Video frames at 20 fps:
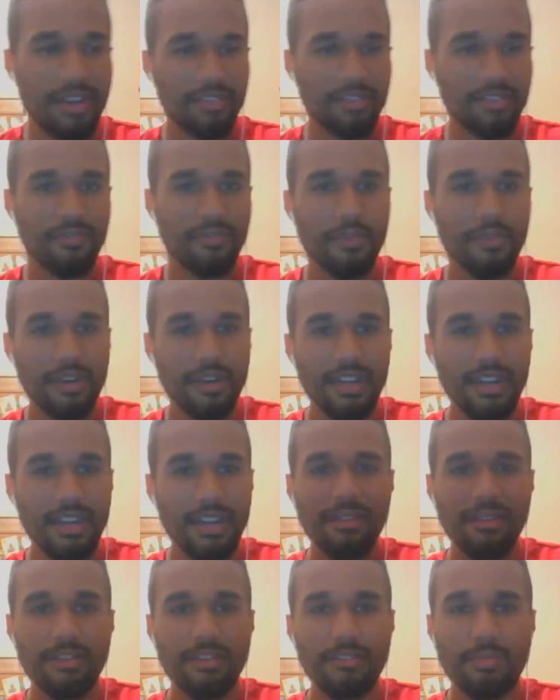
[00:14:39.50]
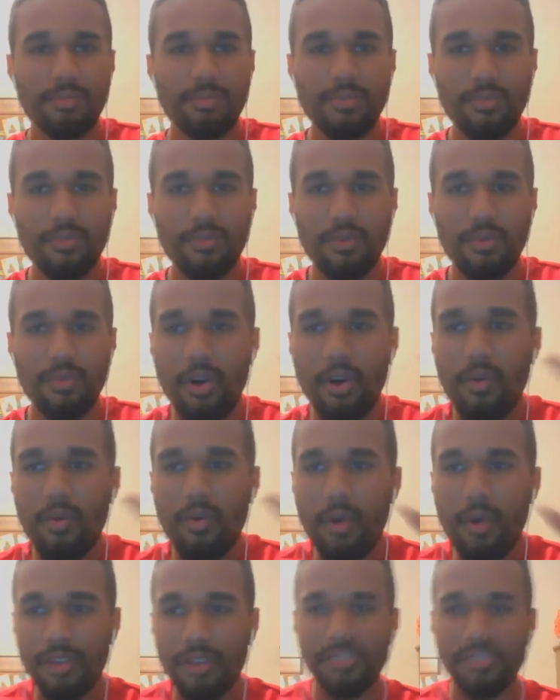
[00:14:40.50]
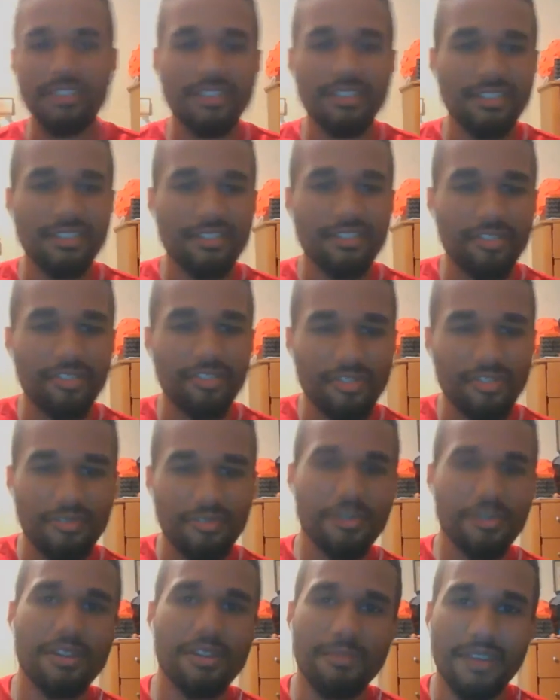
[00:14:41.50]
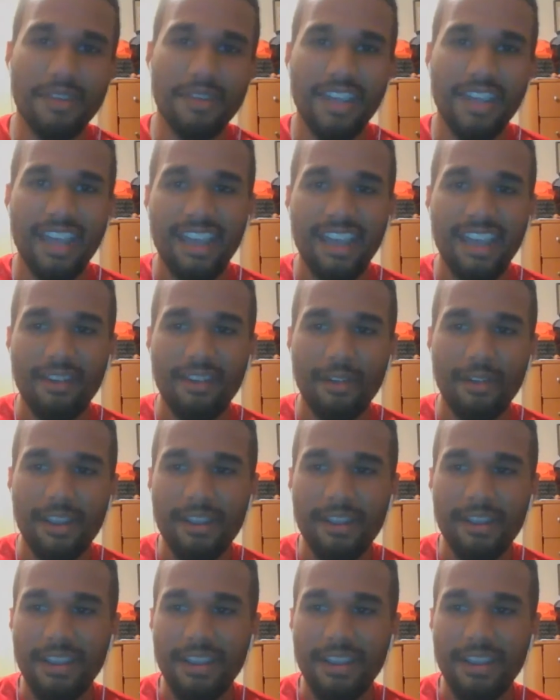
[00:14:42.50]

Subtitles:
4K looks, but we're all watching this in a stream, right?